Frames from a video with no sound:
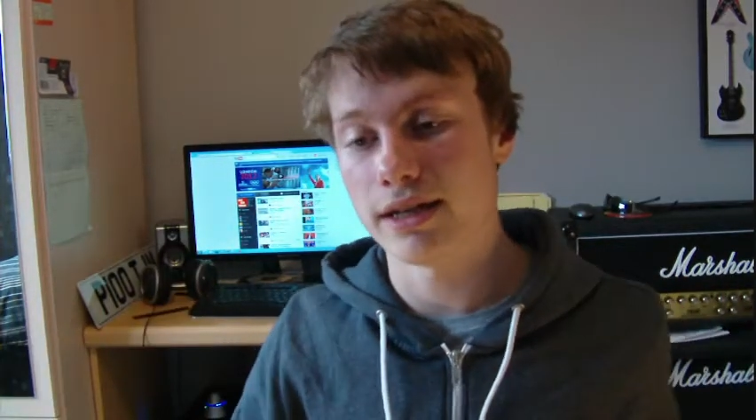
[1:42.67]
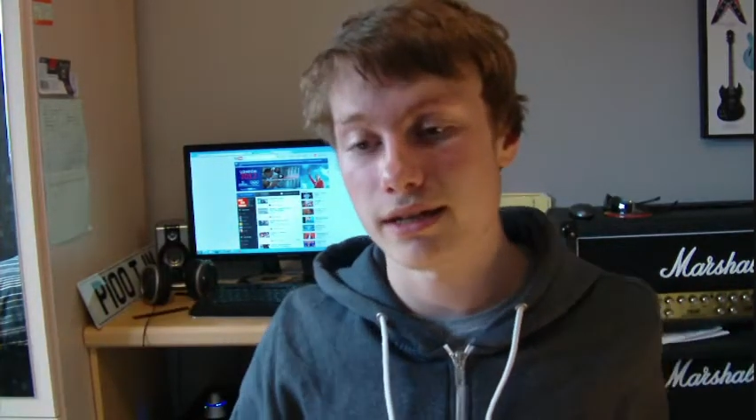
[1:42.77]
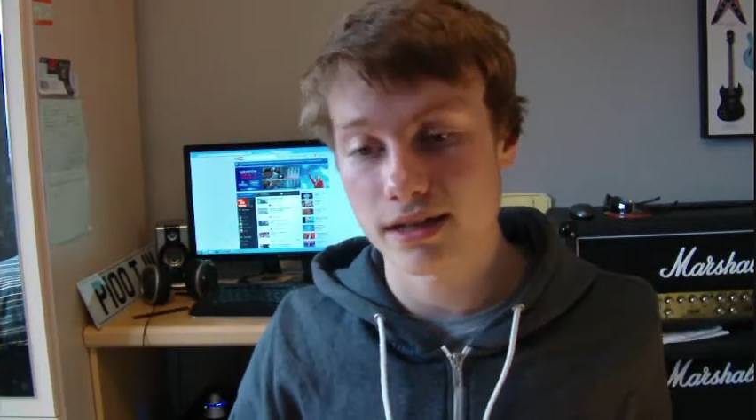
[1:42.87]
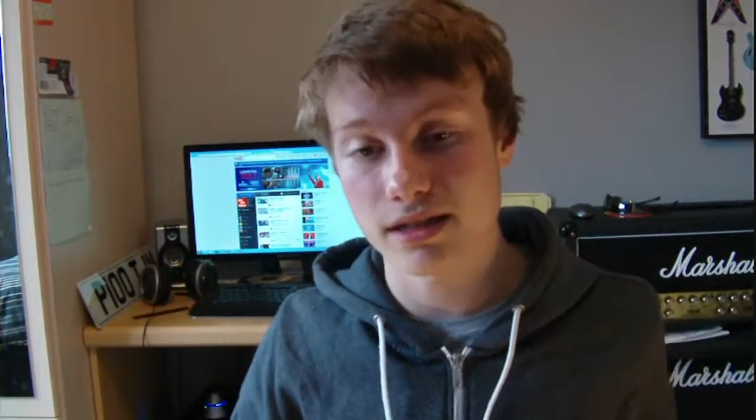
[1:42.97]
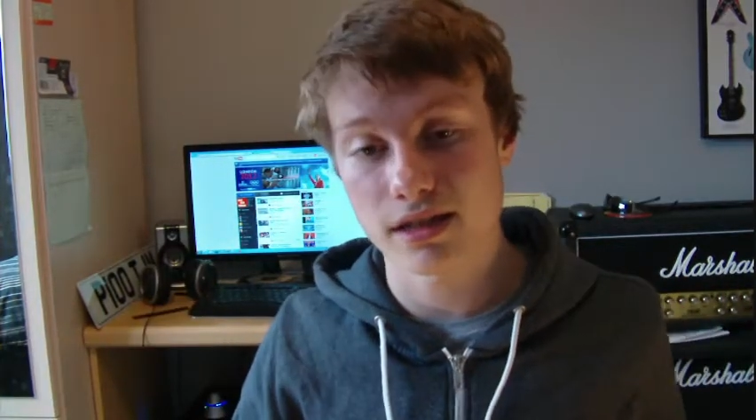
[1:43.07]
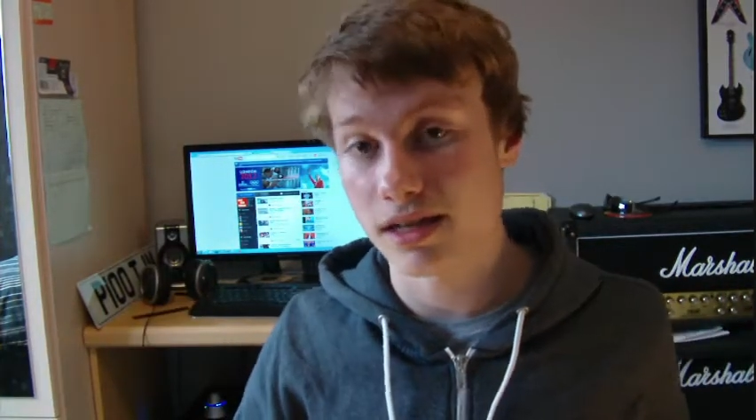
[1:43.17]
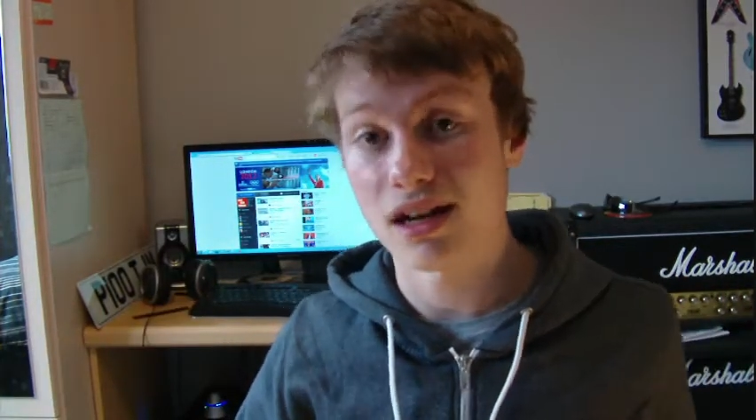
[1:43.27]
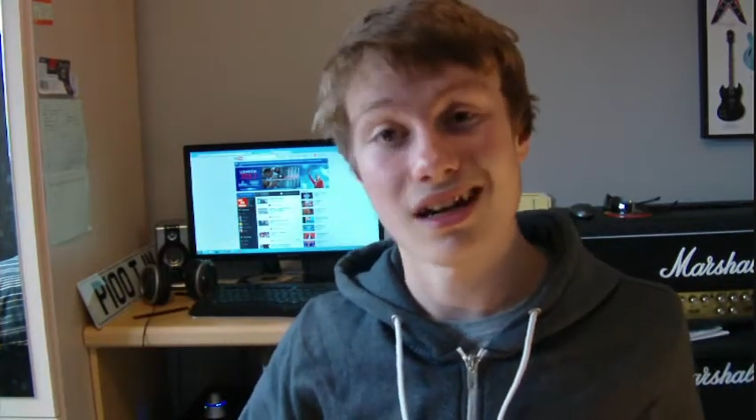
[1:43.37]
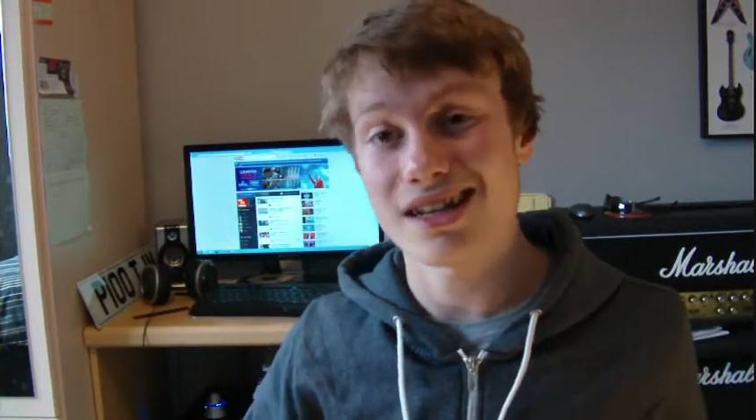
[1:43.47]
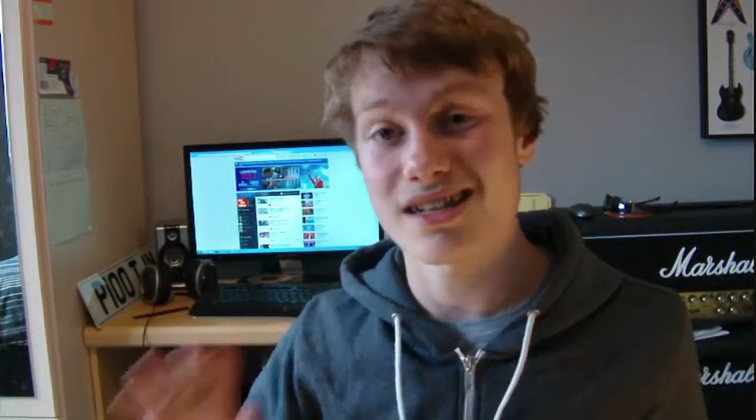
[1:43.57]
The
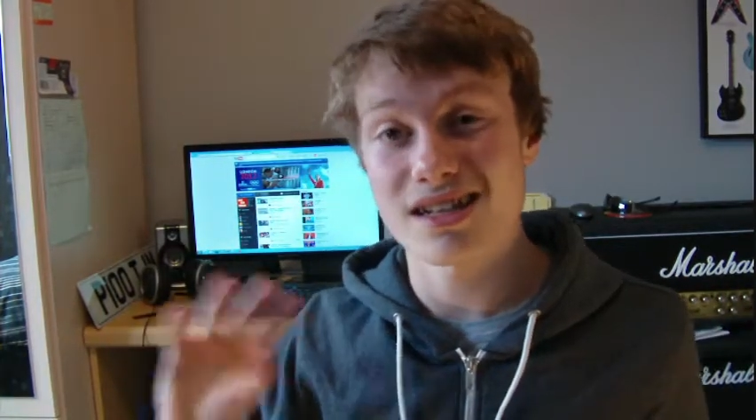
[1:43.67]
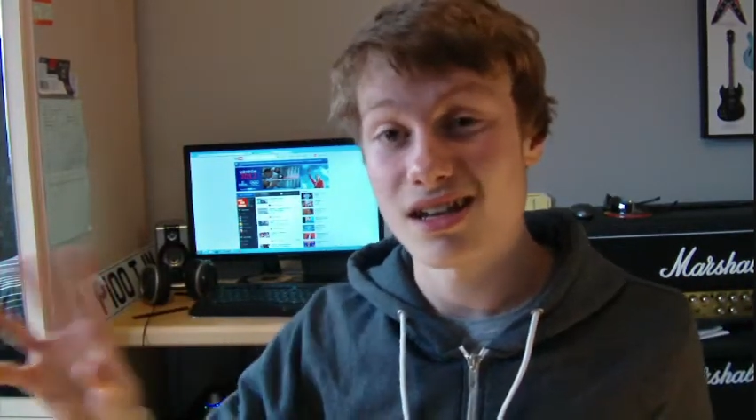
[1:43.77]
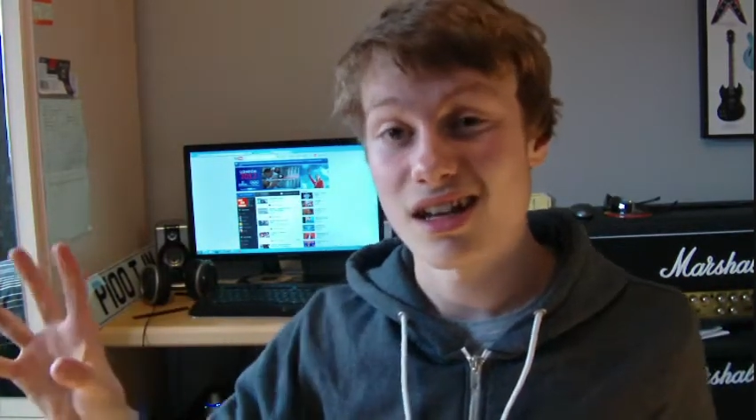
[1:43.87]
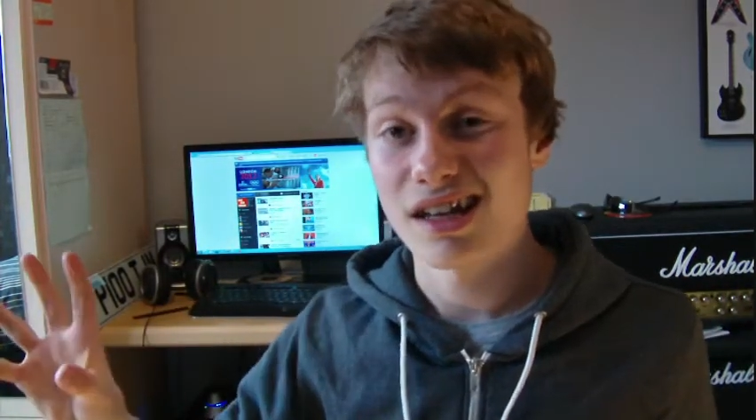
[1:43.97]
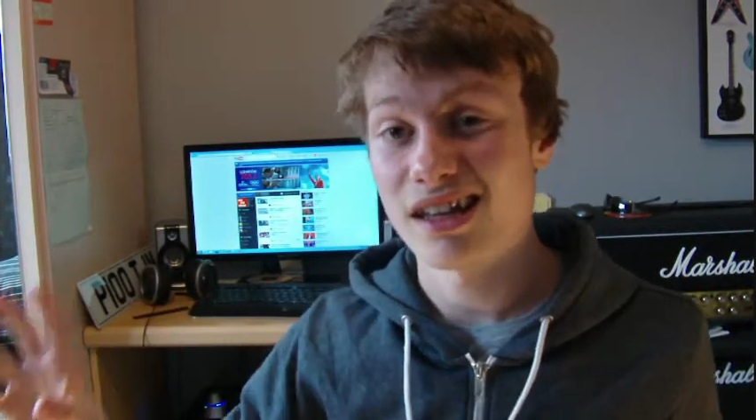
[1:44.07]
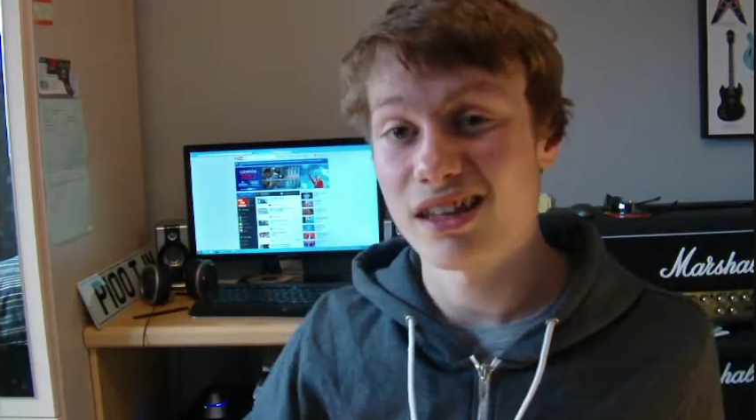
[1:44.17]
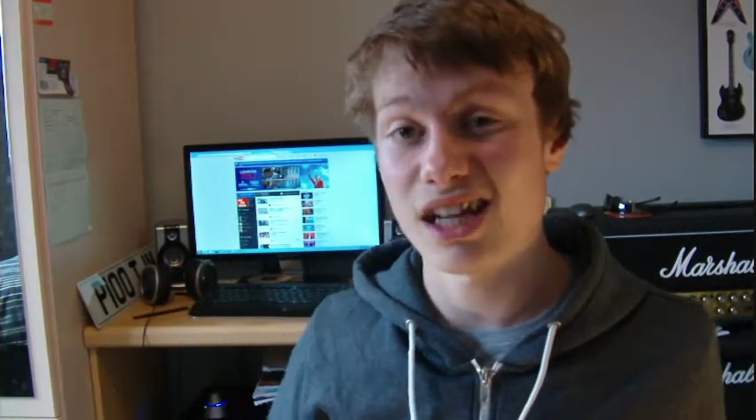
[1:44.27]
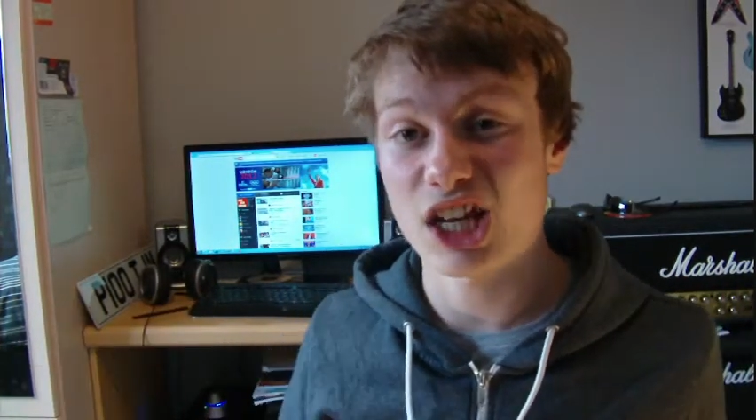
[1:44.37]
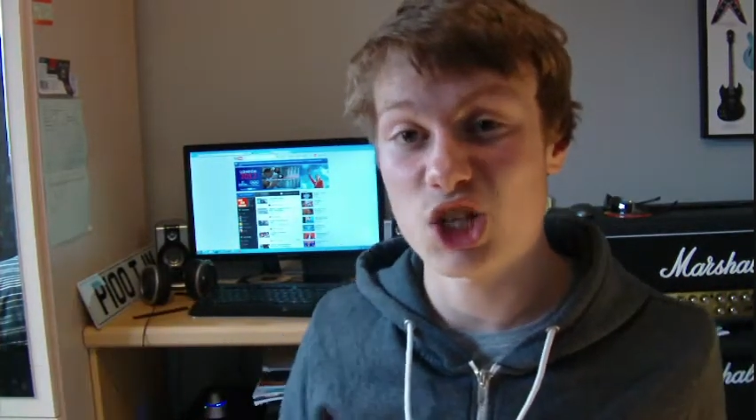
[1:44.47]
guys, the